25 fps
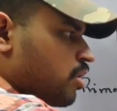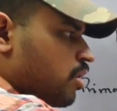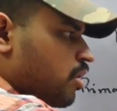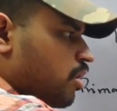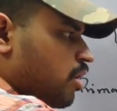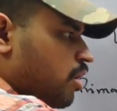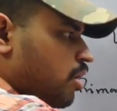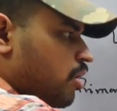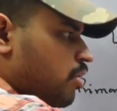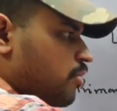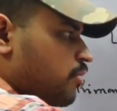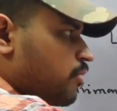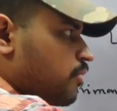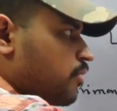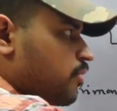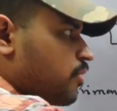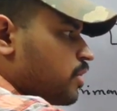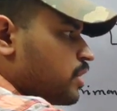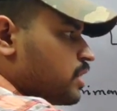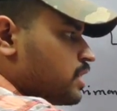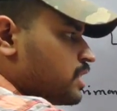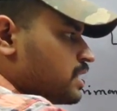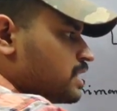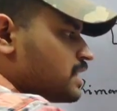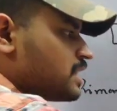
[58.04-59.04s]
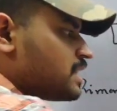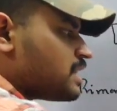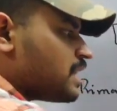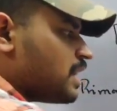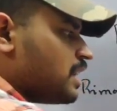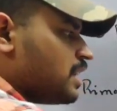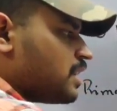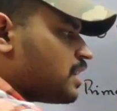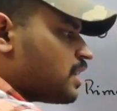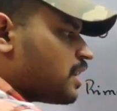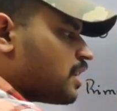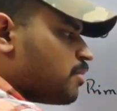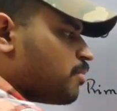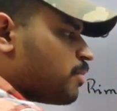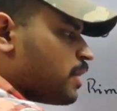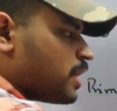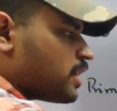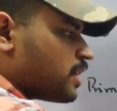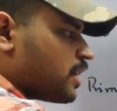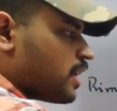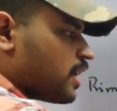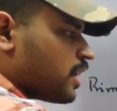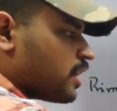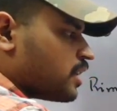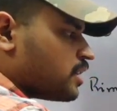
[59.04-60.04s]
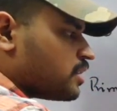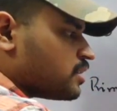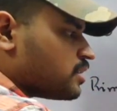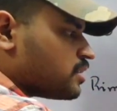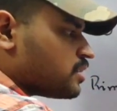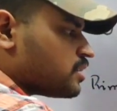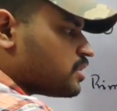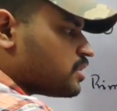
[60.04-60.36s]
of central metal ion.